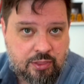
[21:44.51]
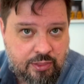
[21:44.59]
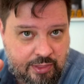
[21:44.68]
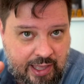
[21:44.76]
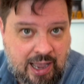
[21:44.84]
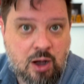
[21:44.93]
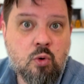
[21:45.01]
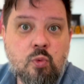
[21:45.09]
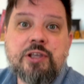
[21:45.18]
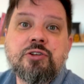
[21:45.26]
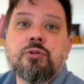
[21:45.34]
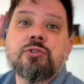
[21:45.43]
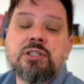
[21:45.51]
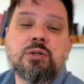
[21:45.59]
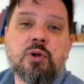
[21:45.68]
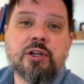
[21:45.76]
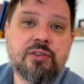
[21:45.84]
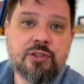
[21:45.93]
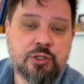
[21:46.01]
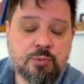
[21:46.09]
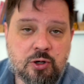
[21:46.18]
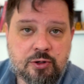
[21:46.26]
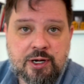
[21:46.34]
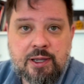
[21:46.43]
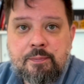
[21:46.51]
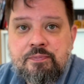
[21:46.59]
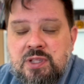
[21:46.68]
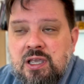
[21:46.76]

how we do scene work in this program.